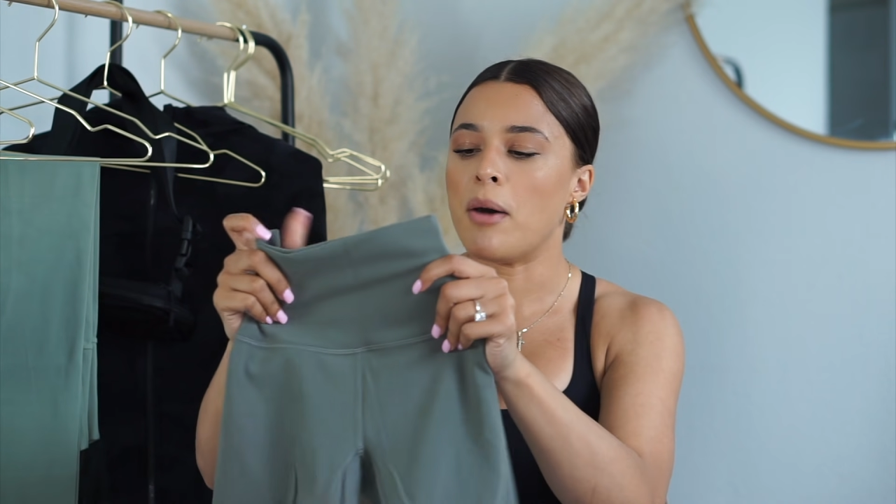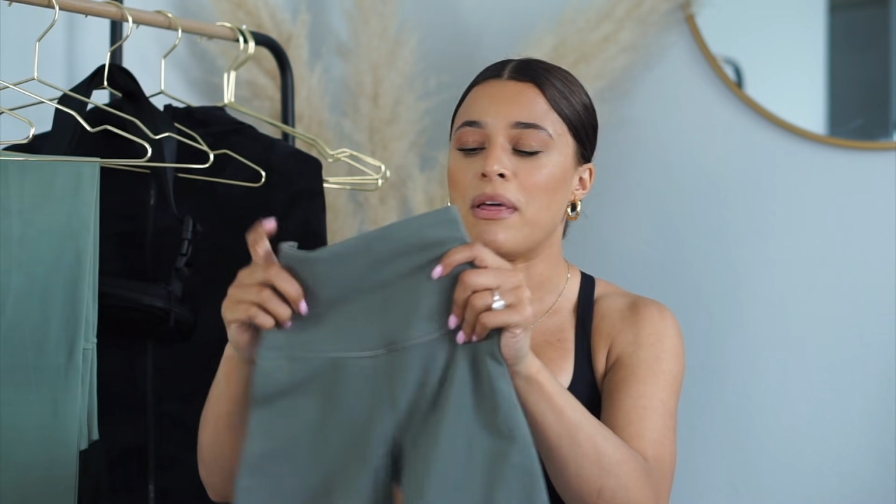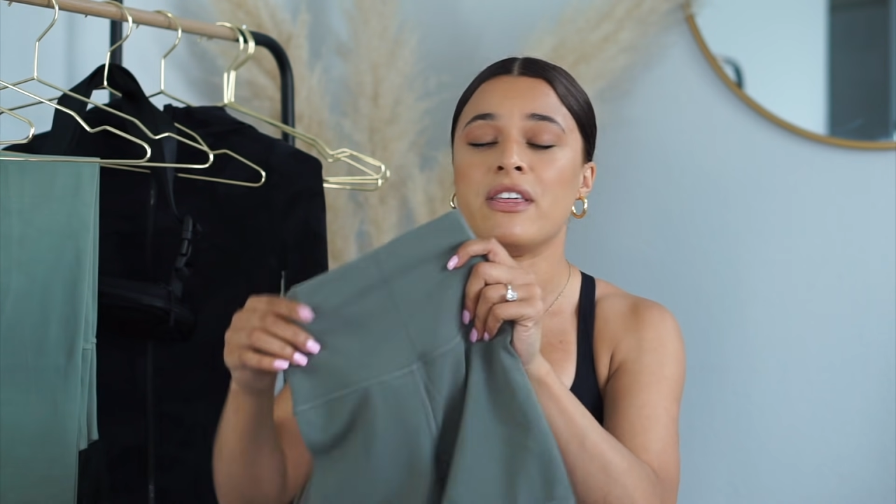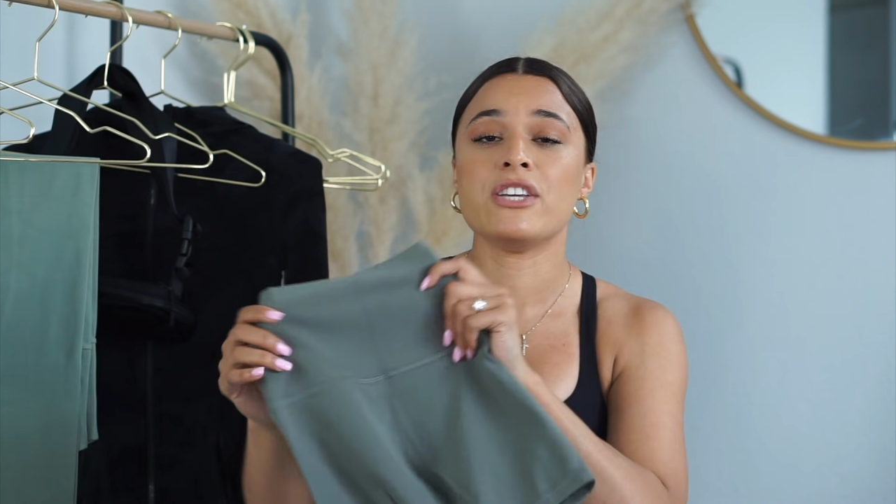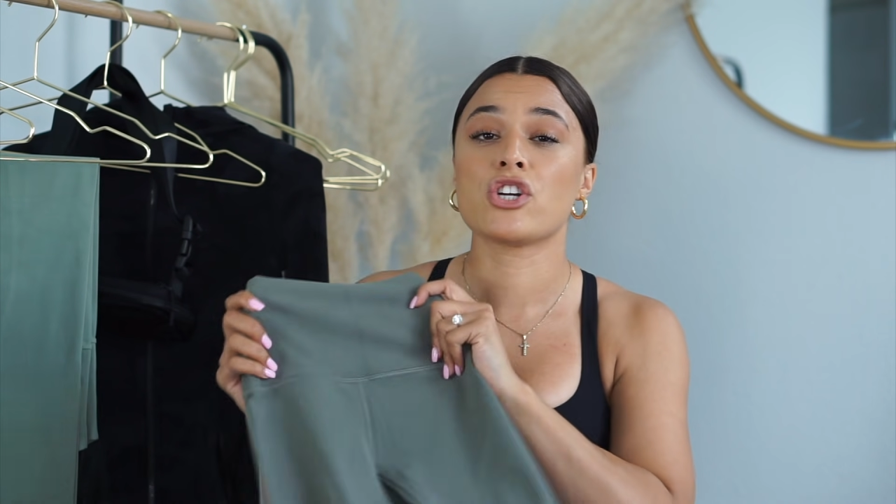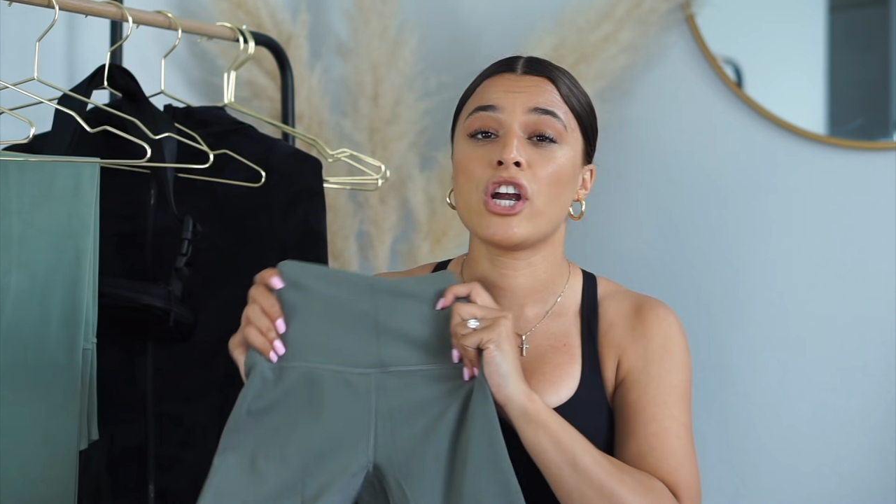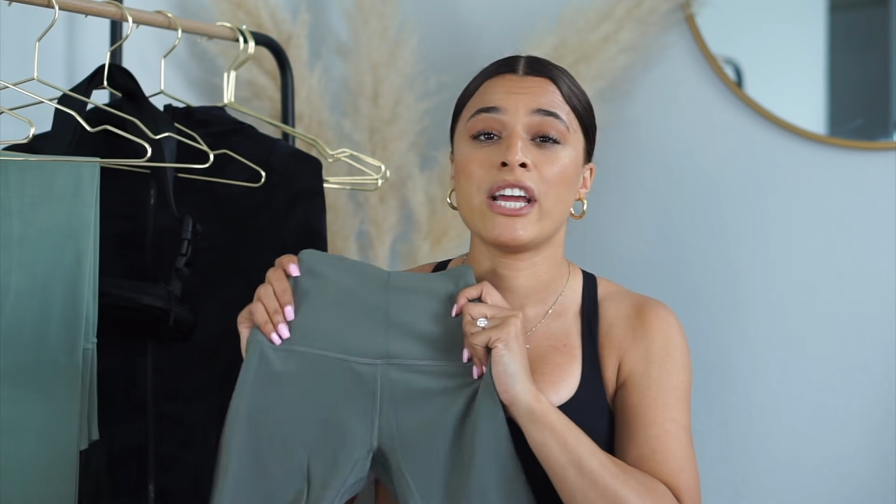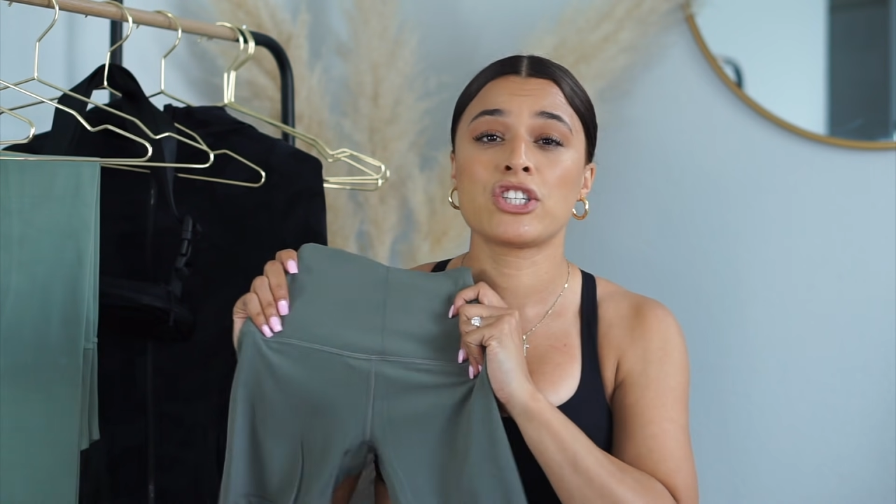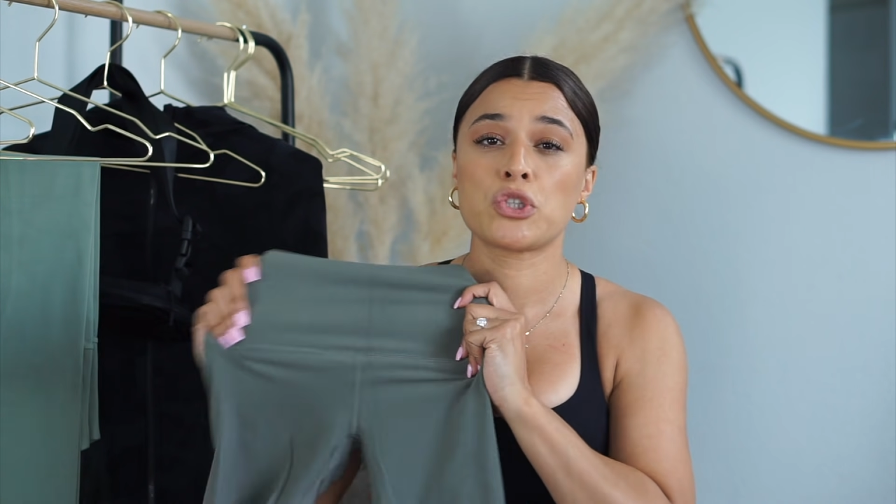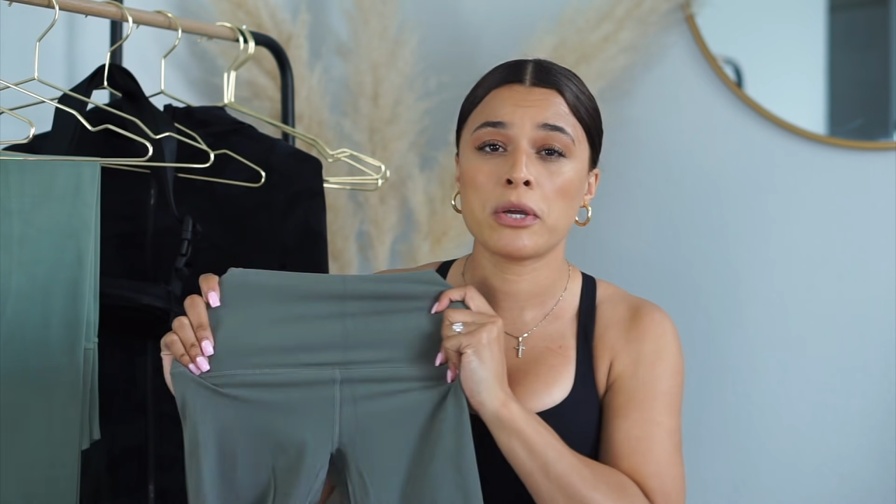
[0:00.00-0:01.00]
These are
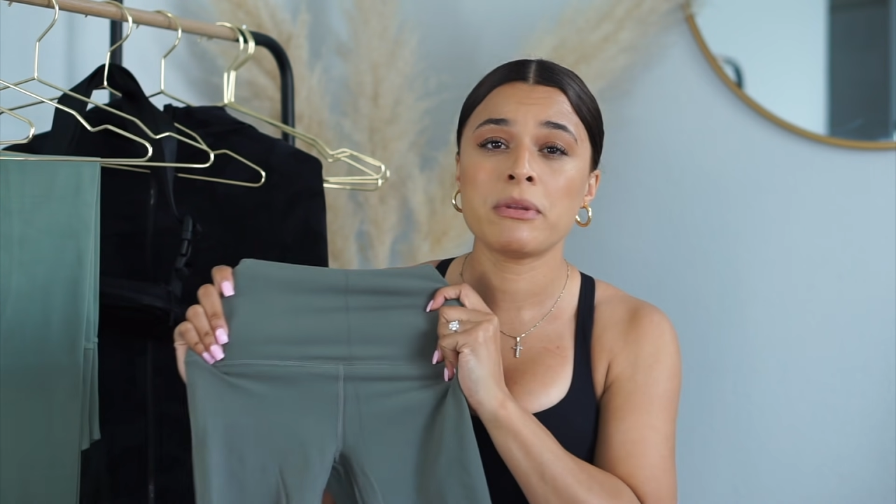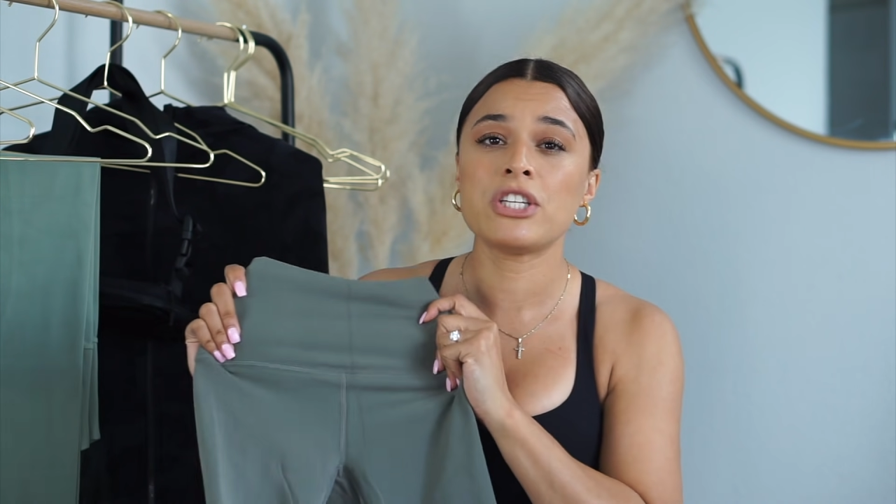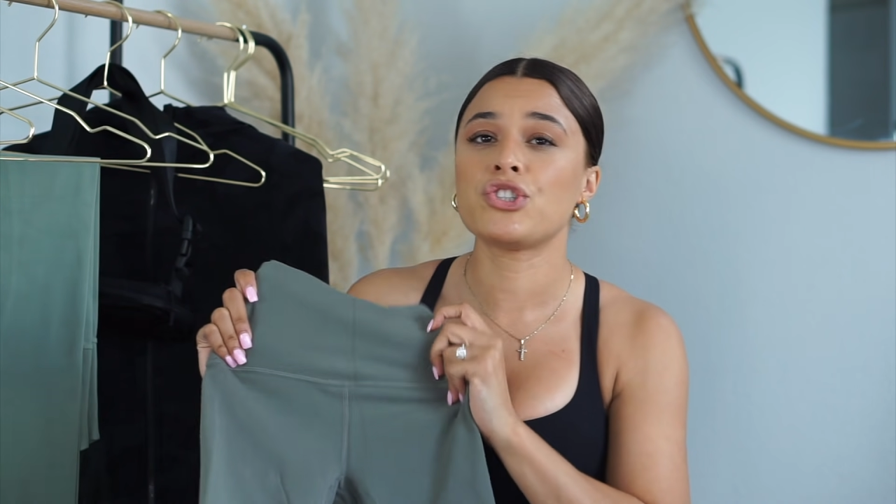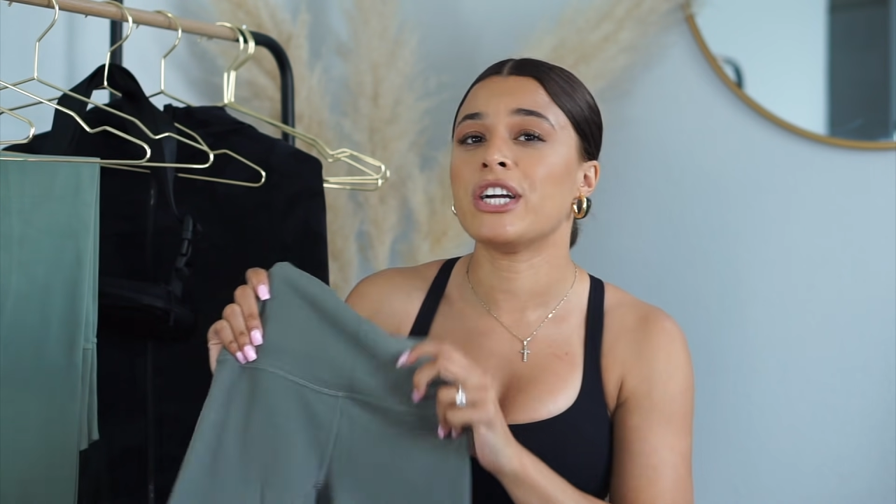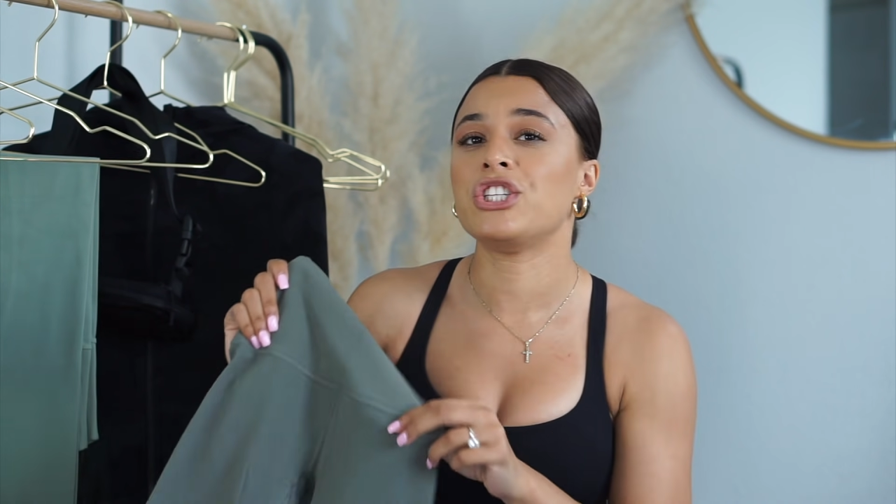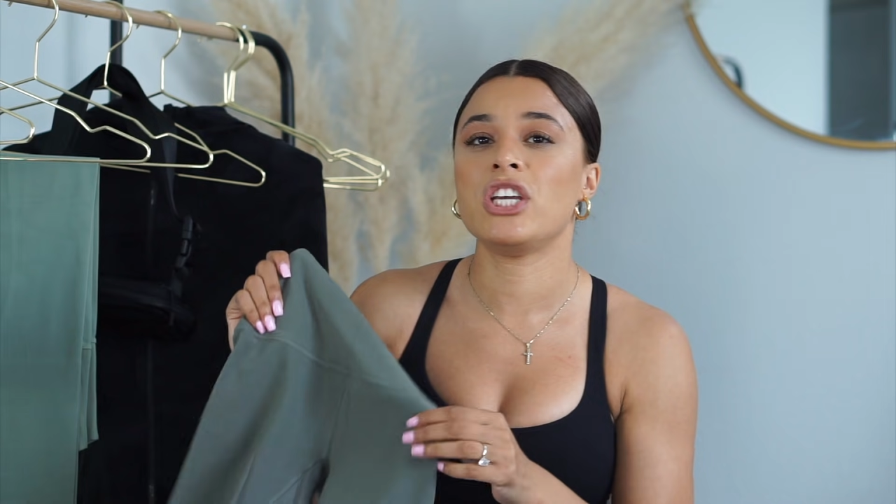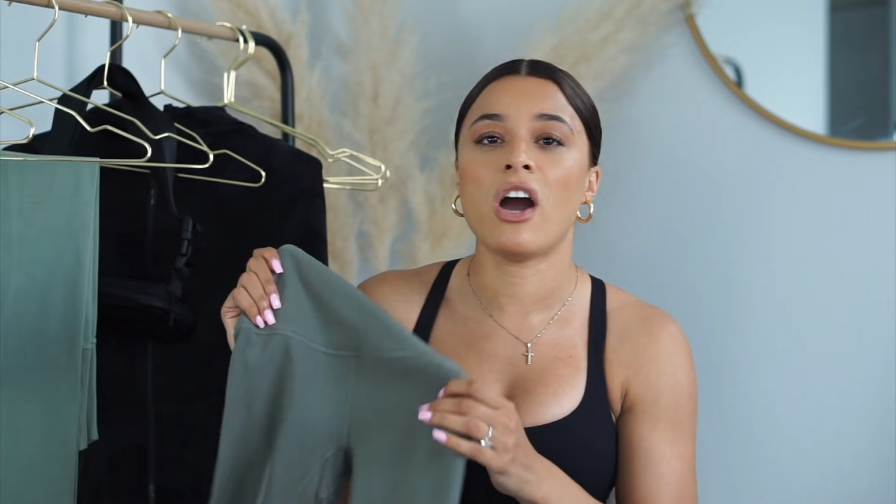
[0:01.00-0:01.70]
extremely stretchy,